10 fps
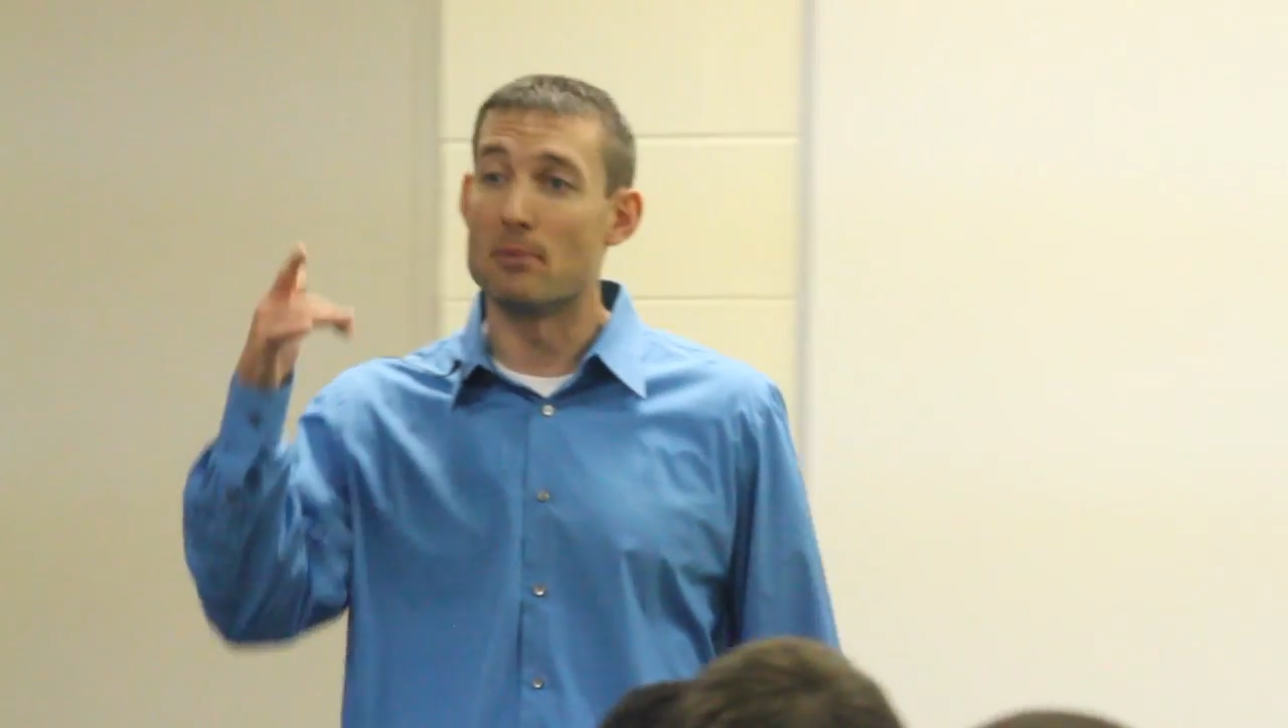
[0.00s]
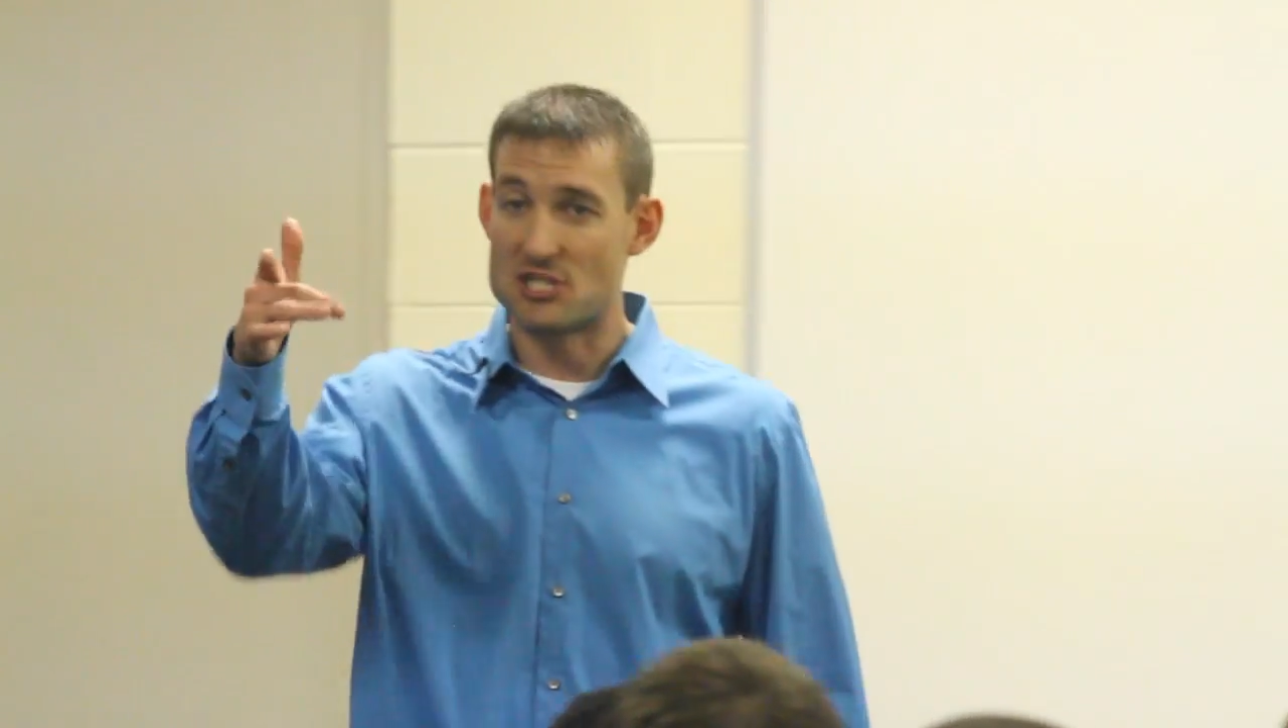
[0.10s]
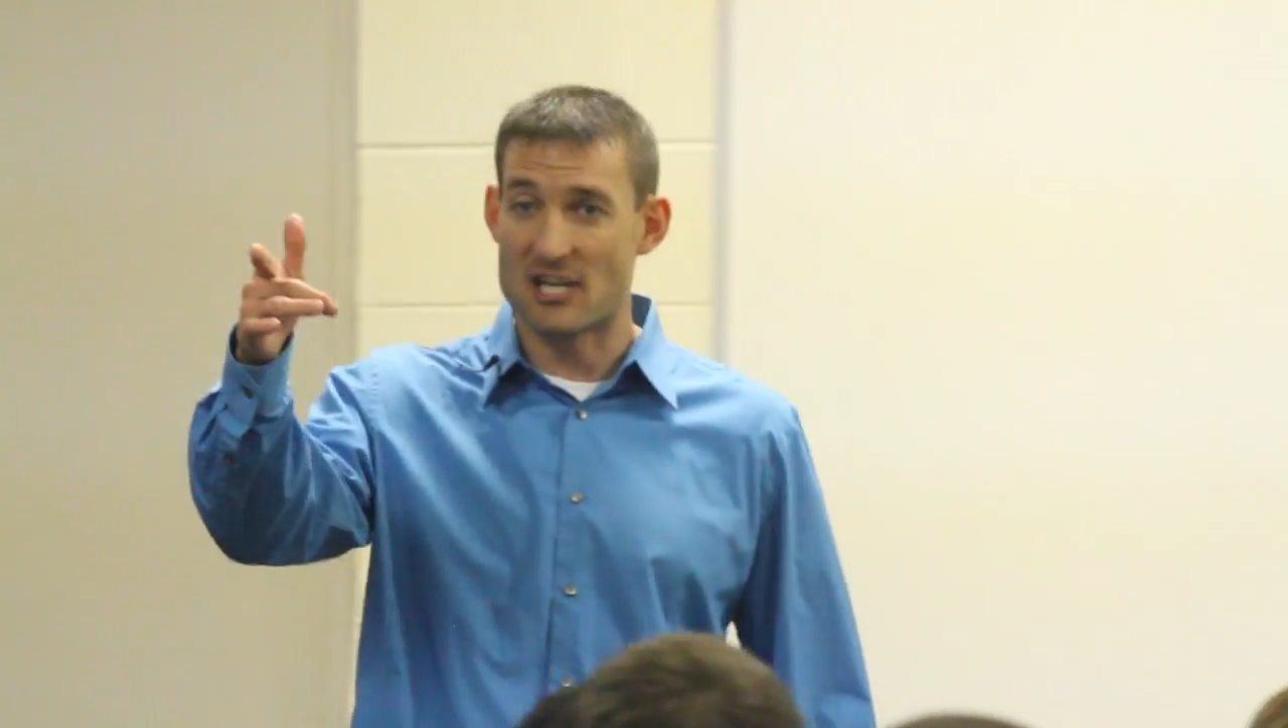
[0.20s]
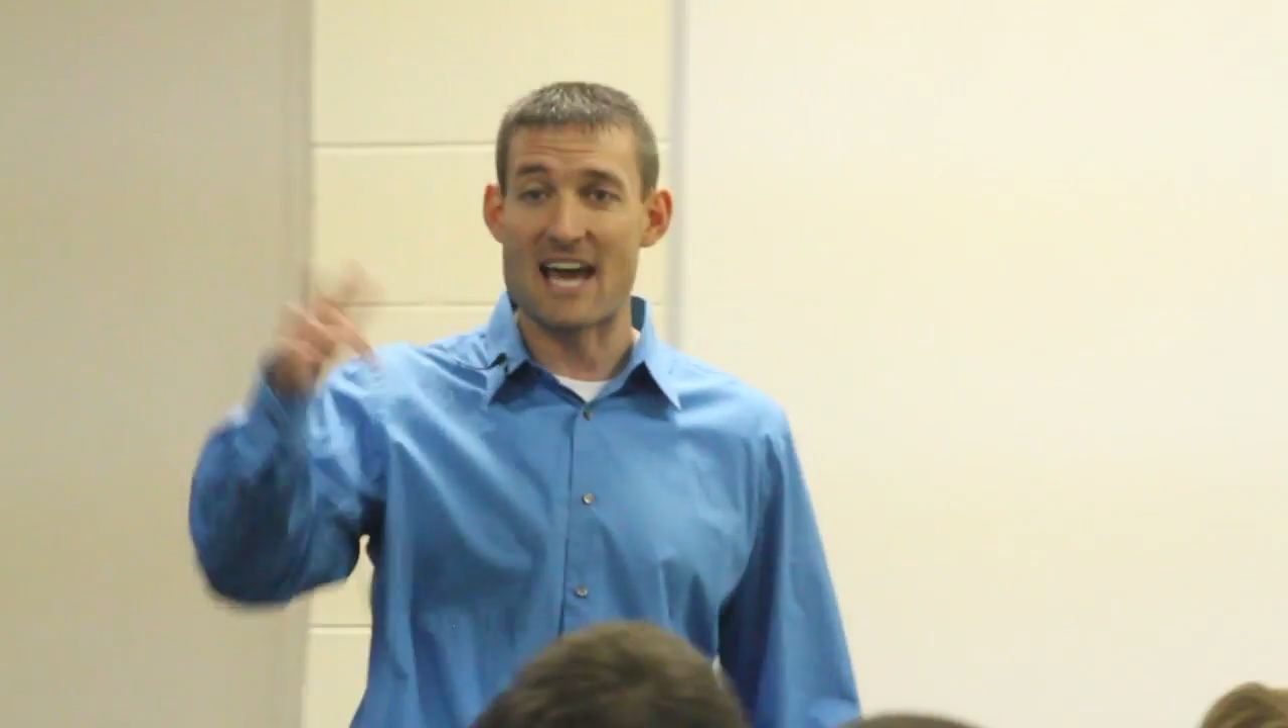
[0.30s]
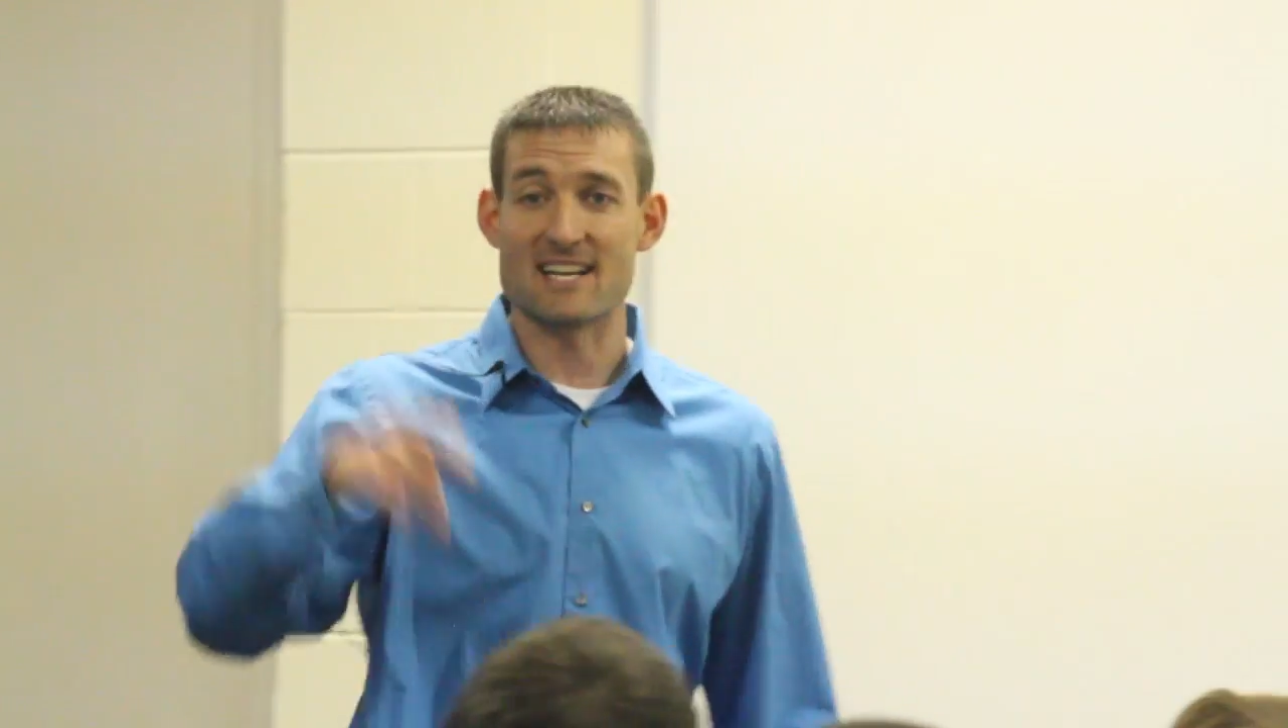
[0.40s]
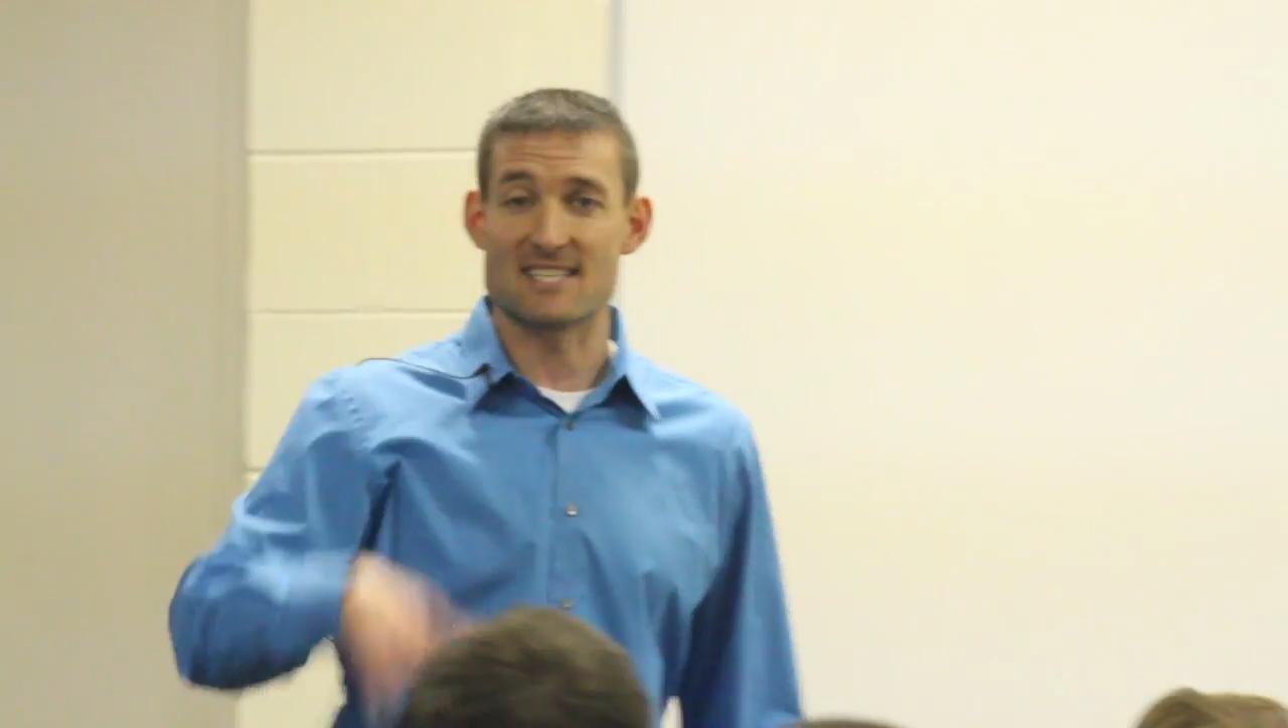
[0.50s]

but you gotta